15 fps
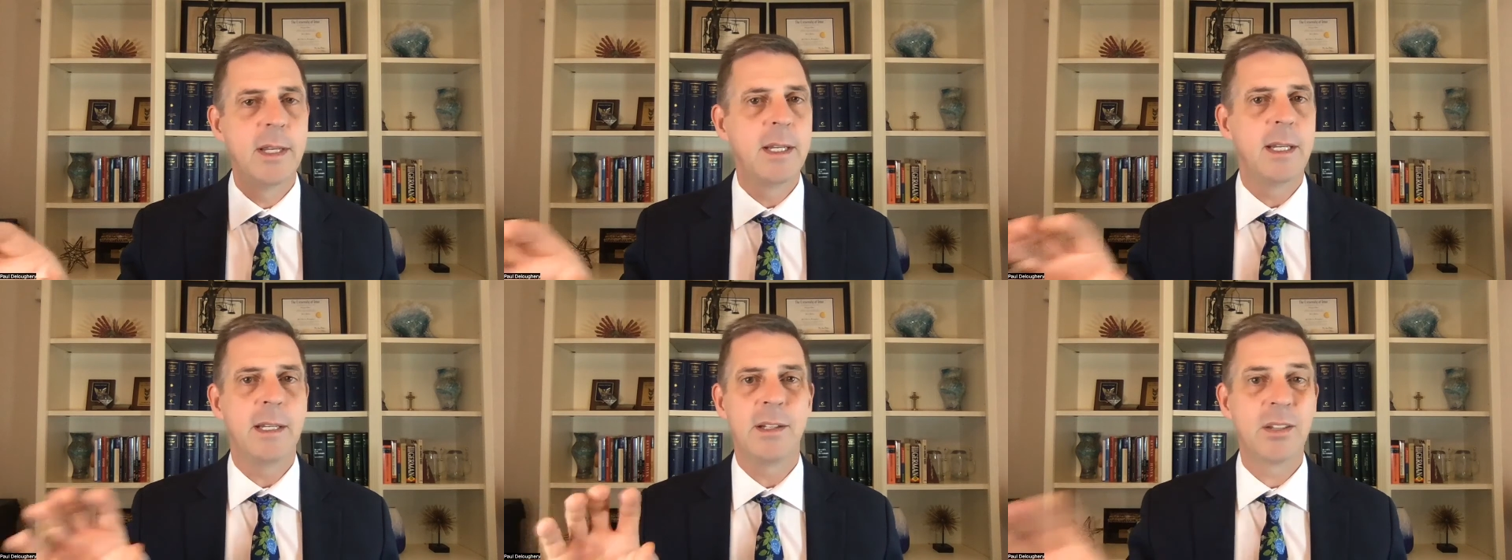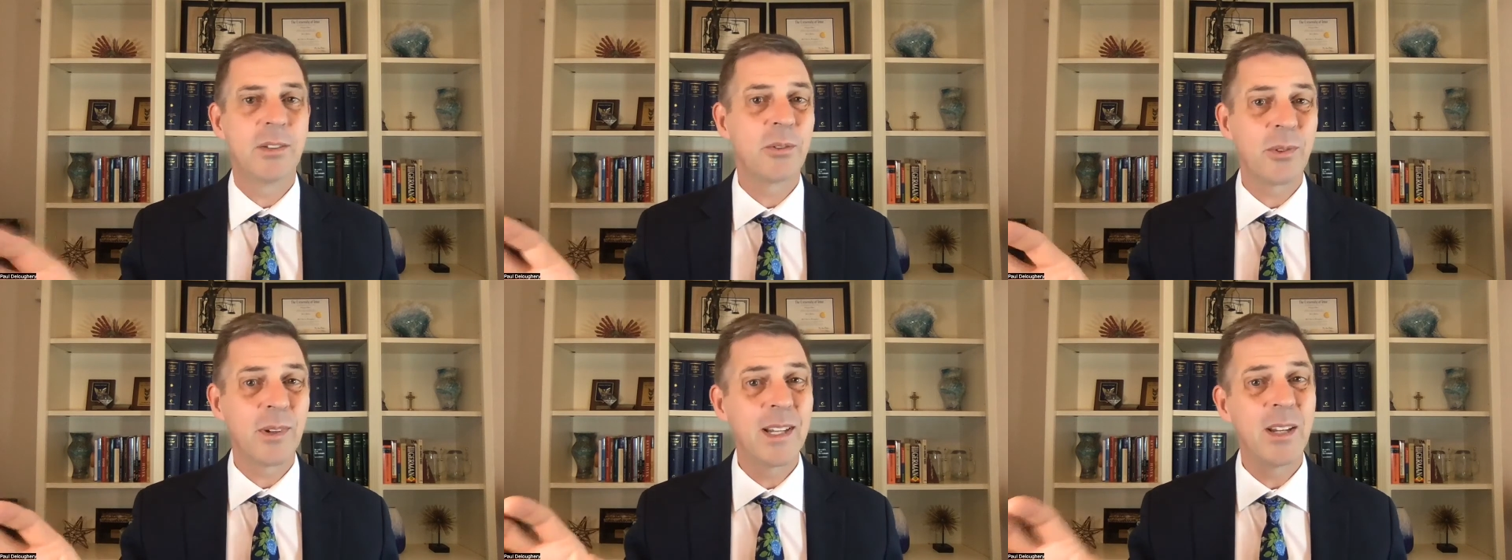it
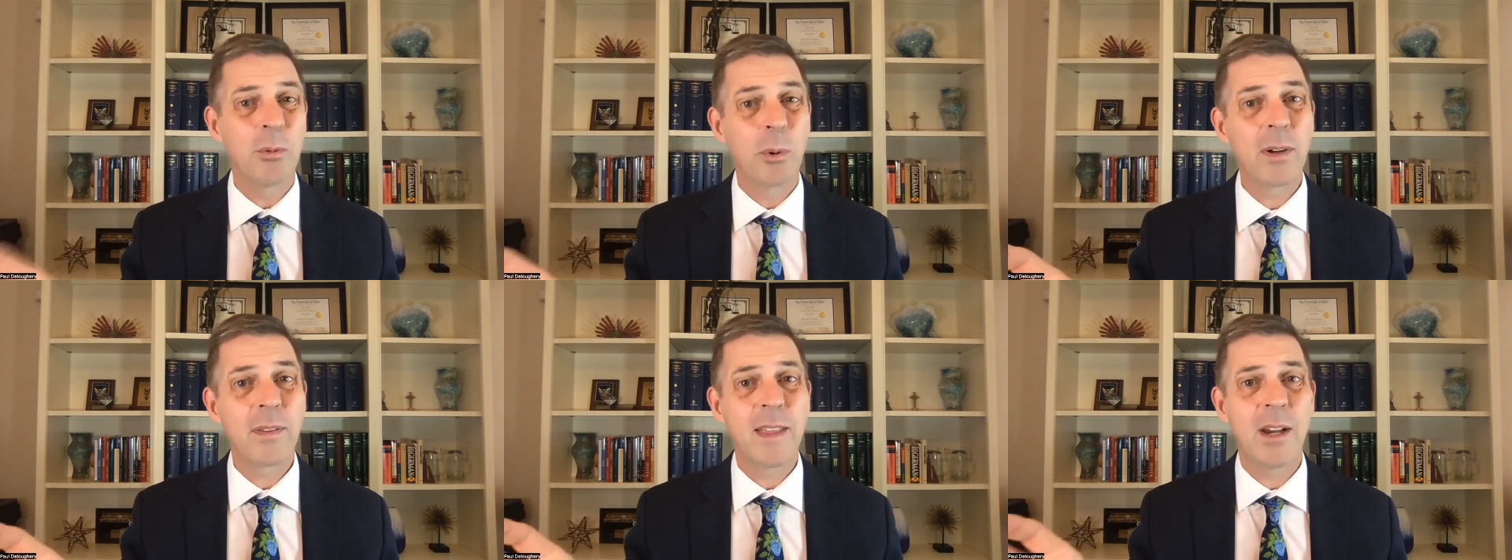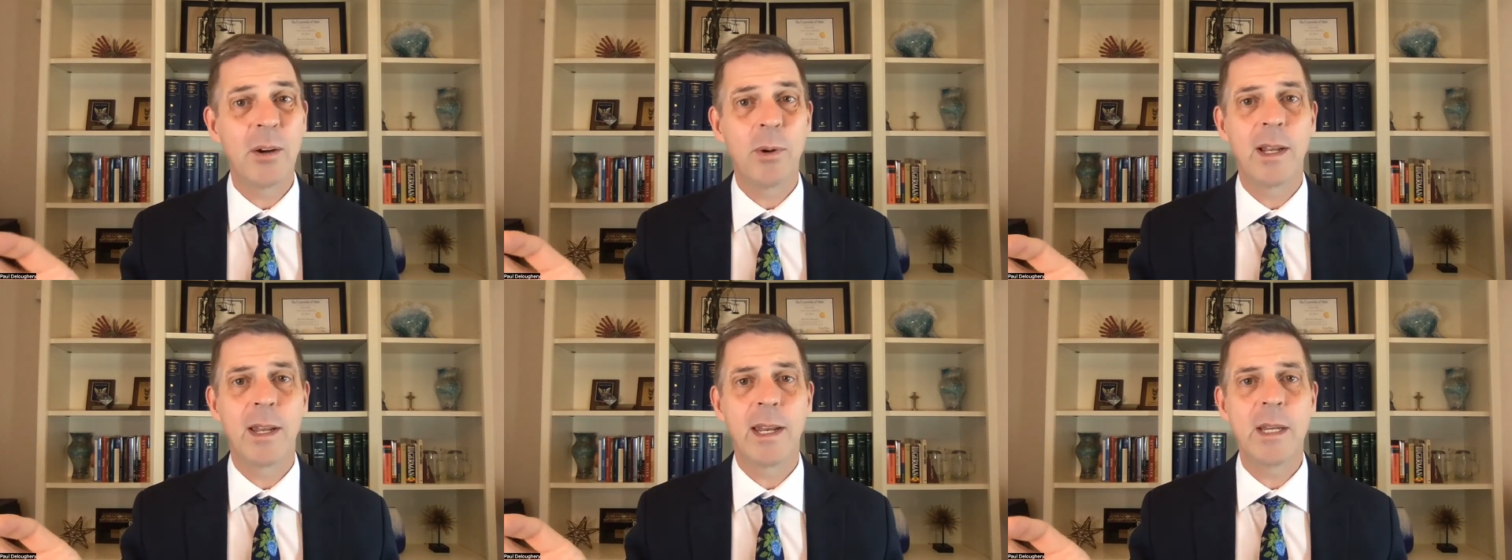doesn't really work that
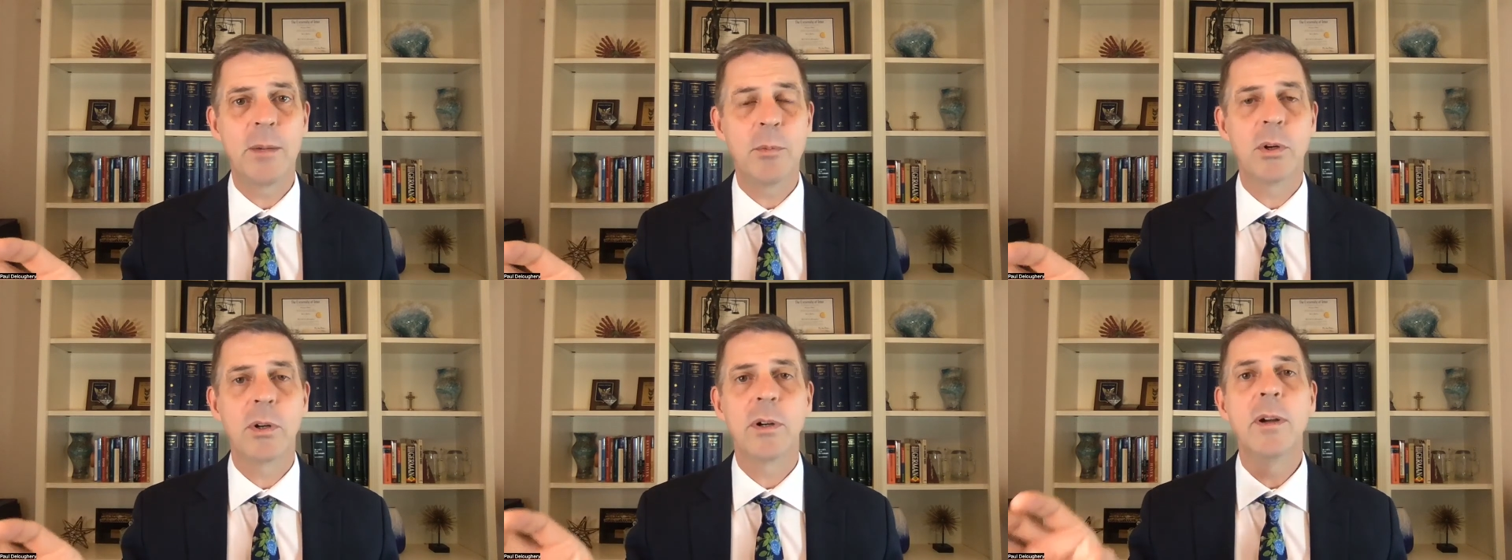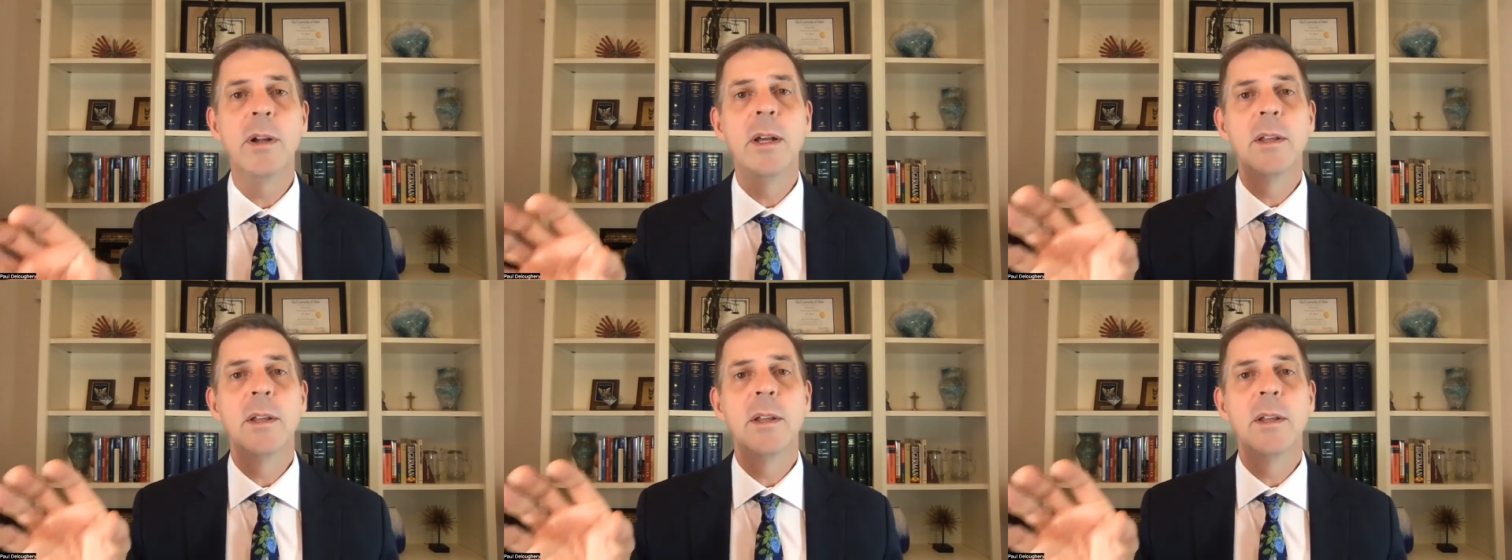well anymore.